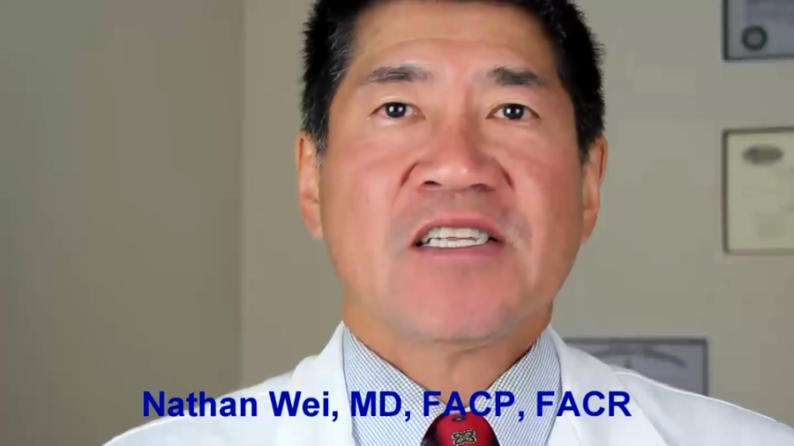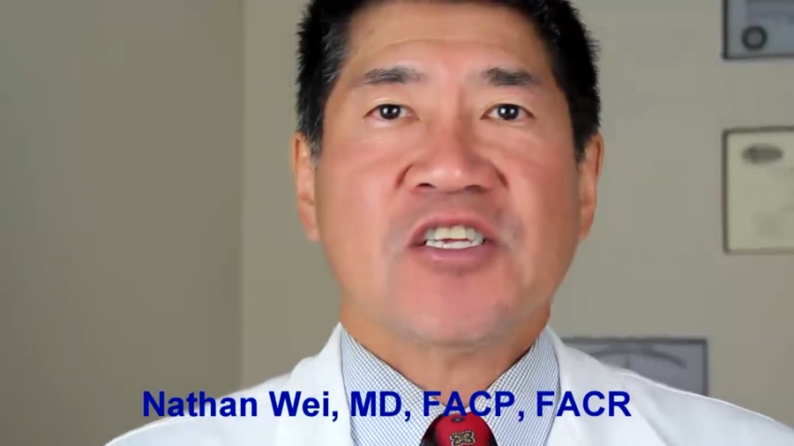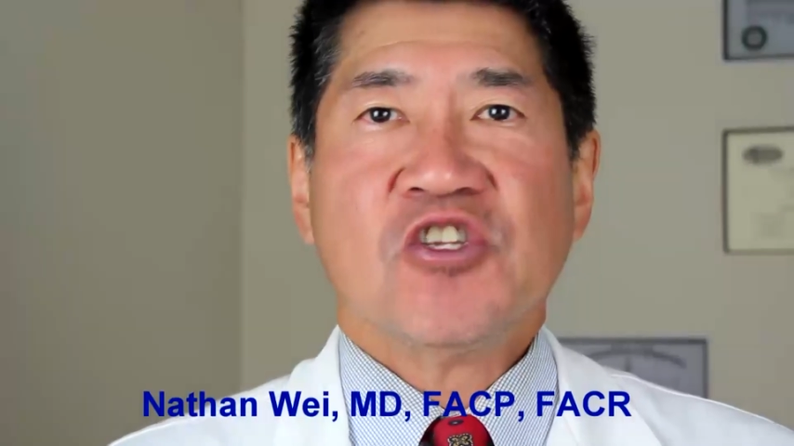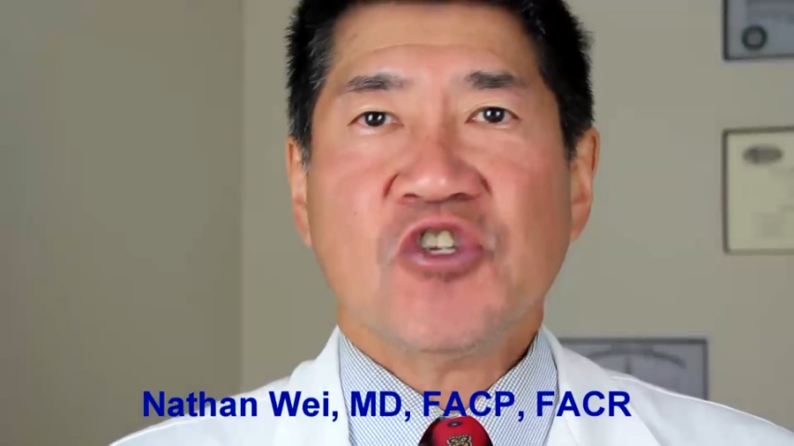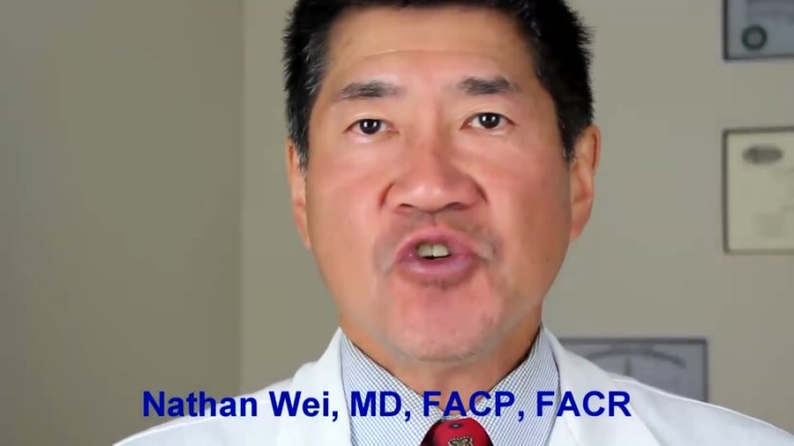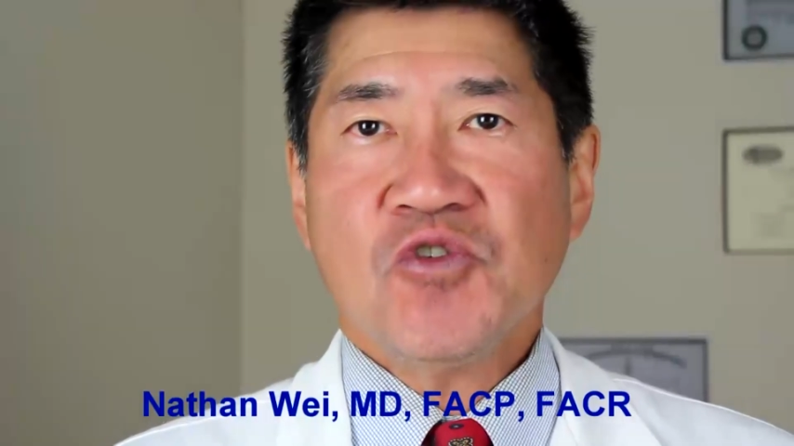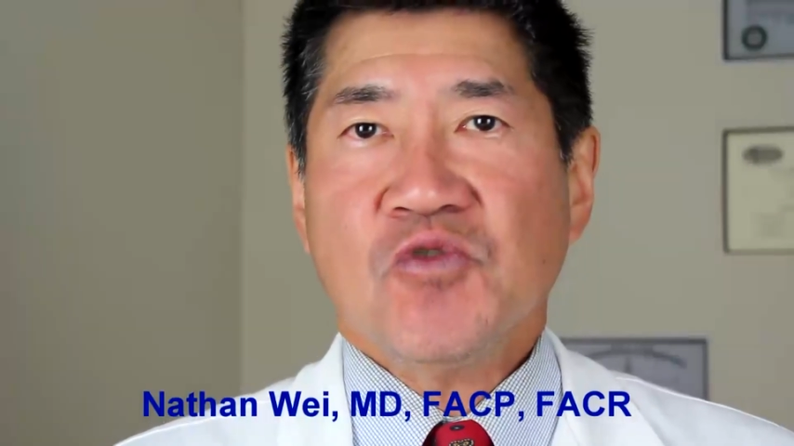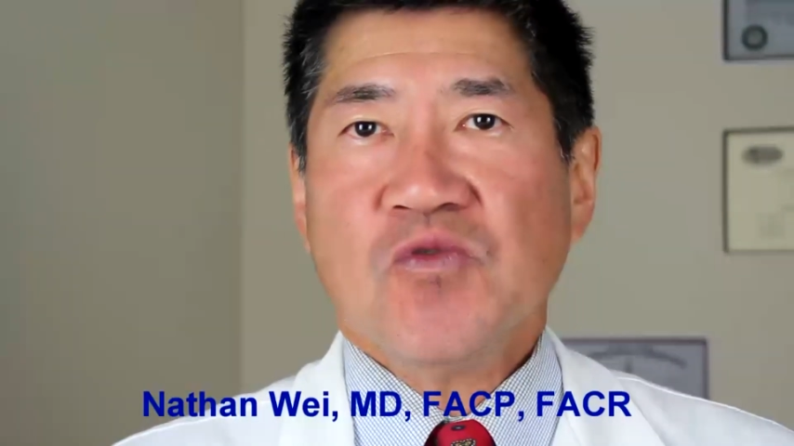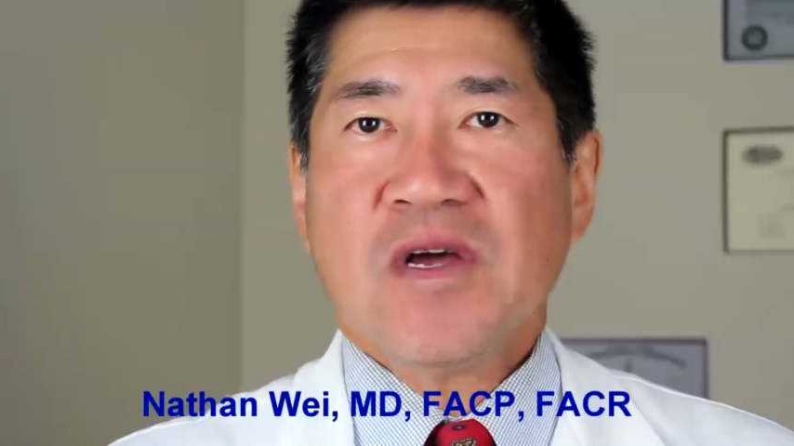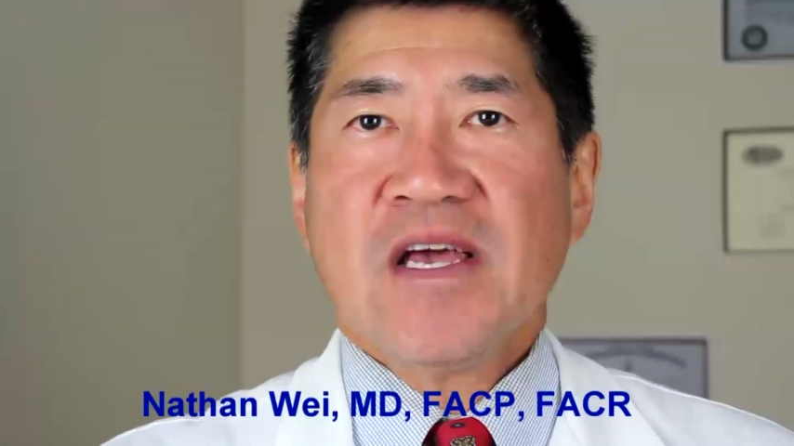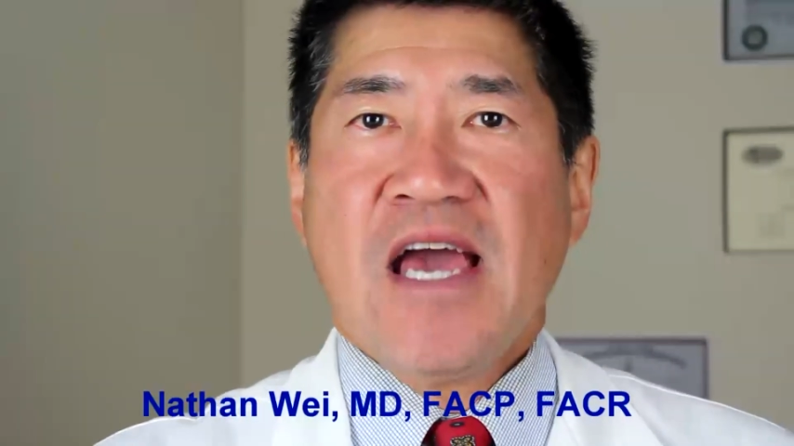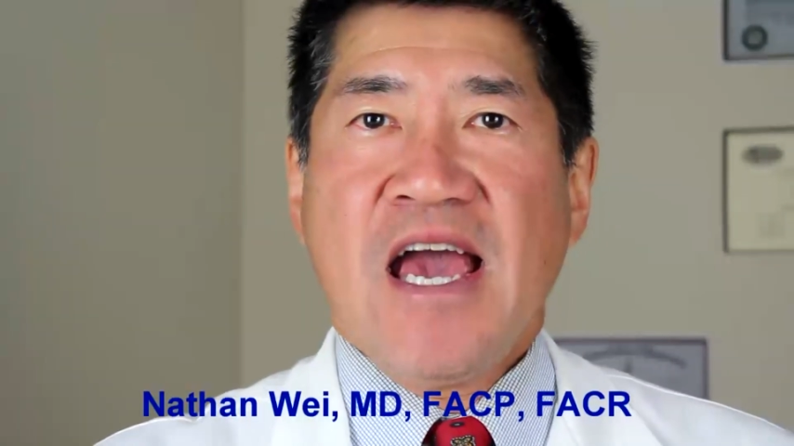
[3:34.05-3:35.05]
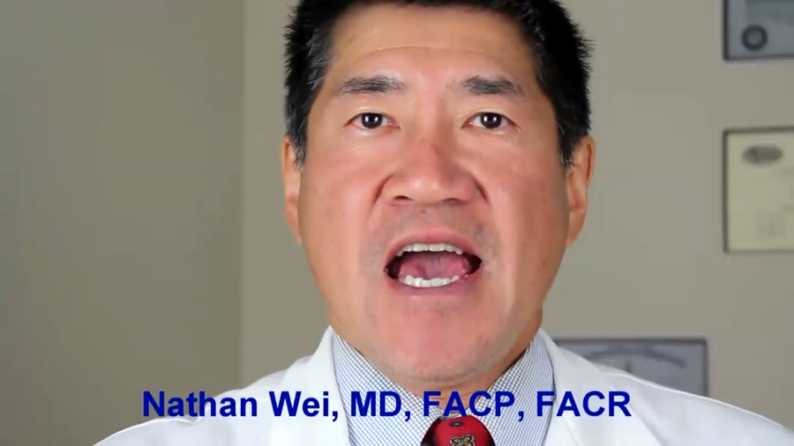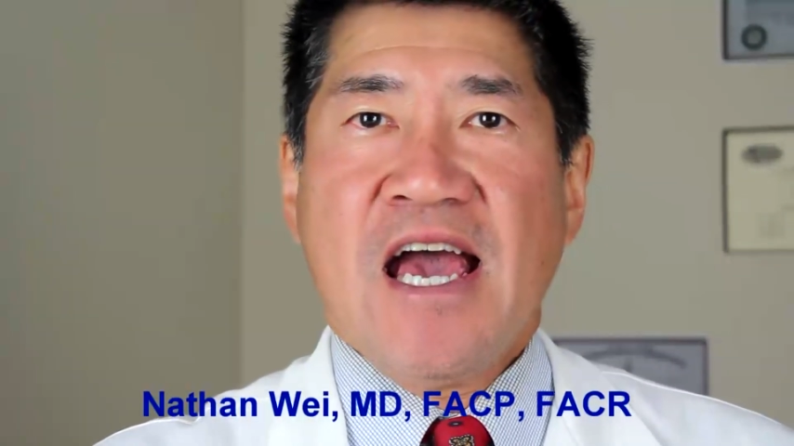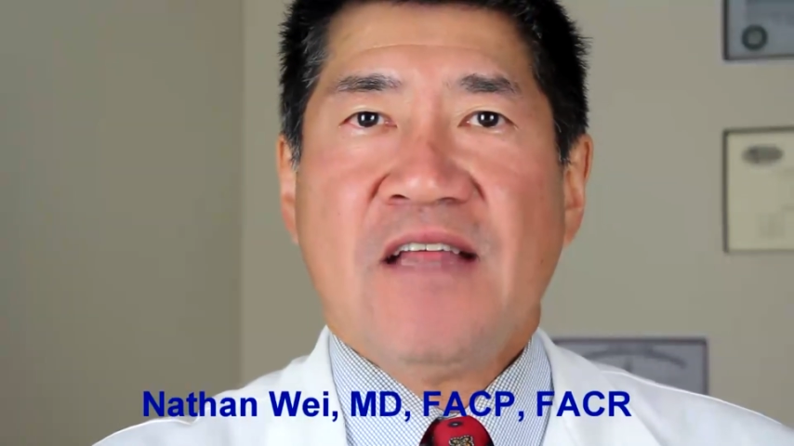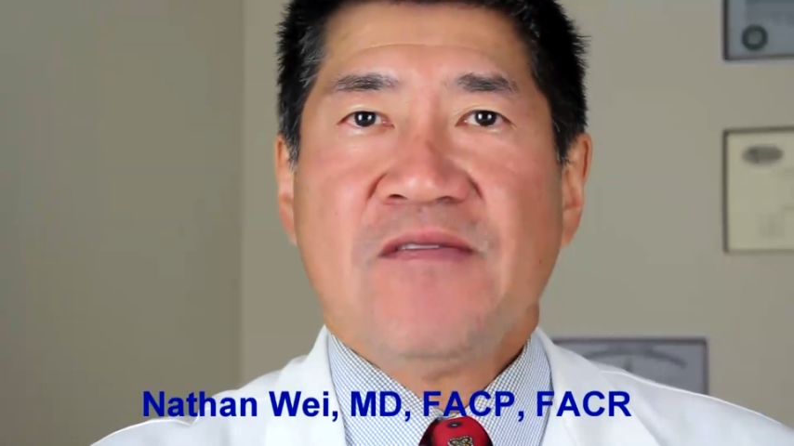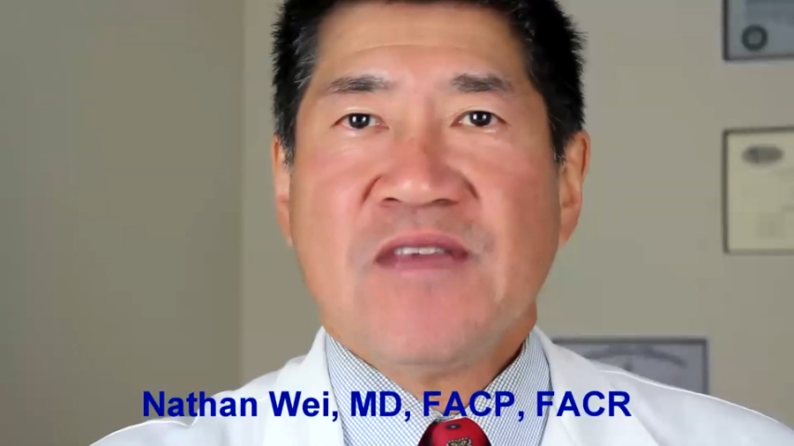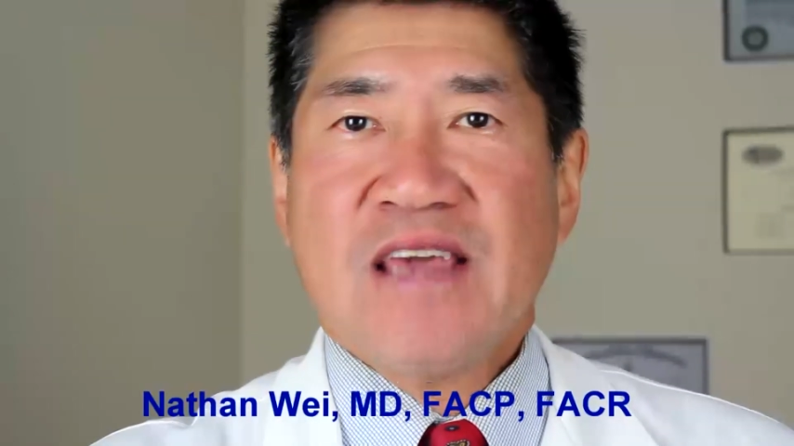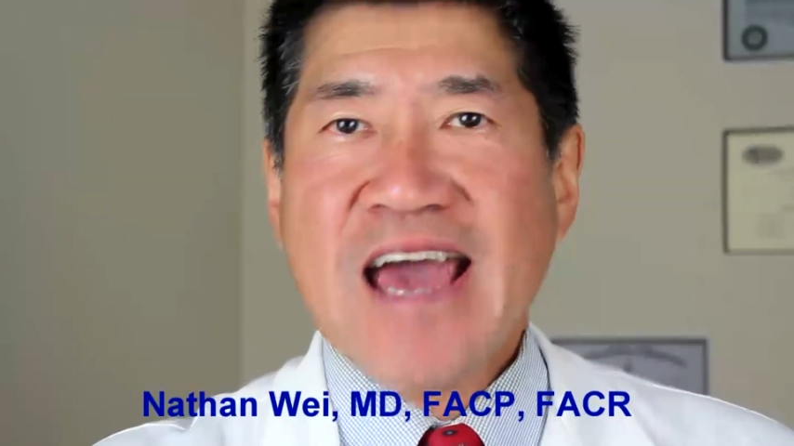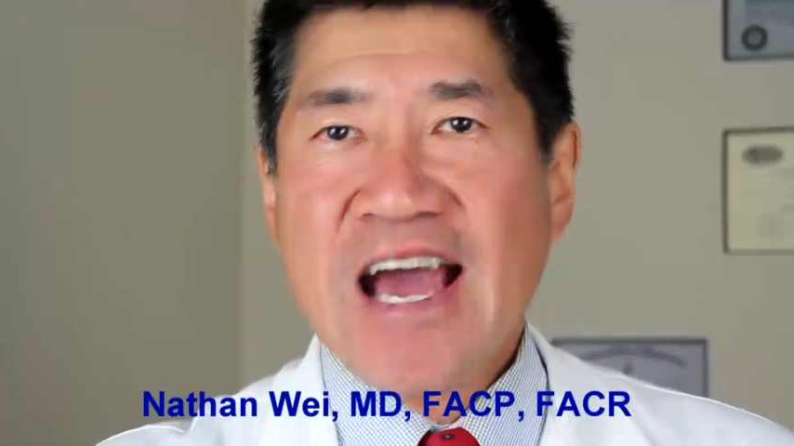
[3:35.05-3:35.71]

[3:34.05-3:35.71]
to do and the